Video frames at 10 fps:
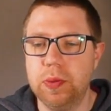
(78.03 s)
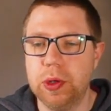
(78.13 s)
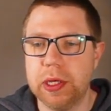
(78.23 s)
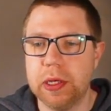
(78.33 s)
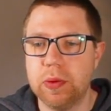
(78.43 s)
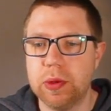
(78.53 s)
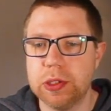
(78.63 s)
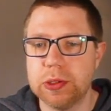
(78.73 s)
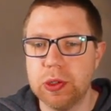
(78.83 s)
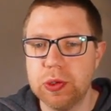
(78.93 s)
working out
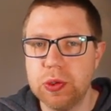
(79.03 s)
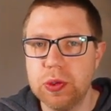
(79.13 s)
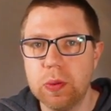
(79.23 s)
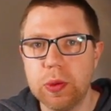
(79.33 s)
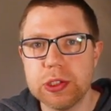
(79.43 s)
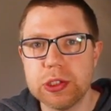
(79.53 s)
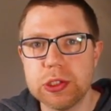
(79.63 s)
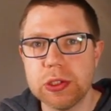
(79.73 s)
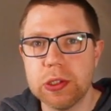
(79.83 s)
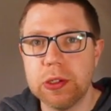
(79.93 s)
which model and
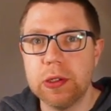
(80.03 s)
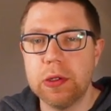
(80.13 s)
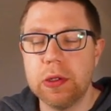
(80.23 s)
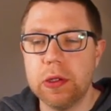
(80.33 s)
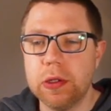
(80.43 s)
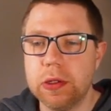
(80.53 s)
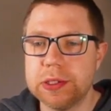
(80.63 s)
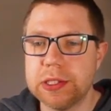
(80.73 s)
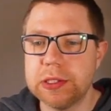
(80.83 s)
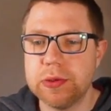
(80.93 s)
which uh,
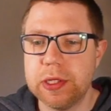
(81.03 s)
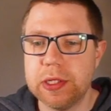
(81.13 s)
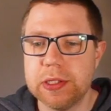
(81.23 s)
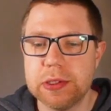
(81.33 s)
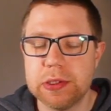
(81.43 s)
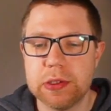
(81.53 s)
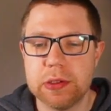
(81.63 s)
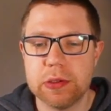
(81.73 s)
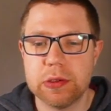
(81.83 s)
sensor it is.